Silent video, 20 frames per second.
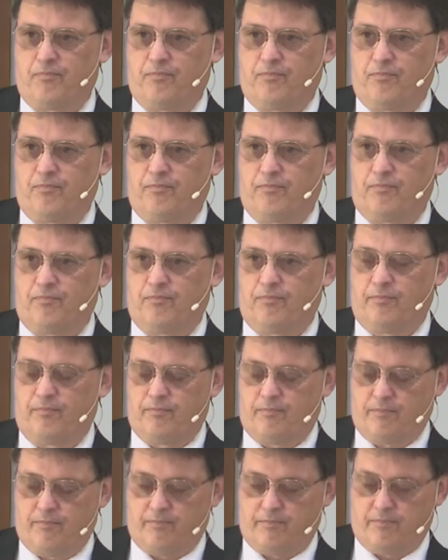
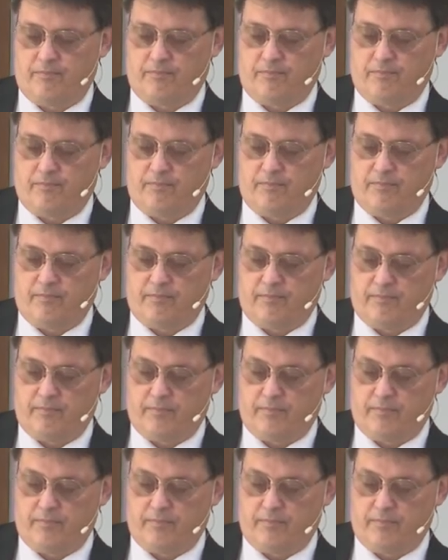Nothing is said.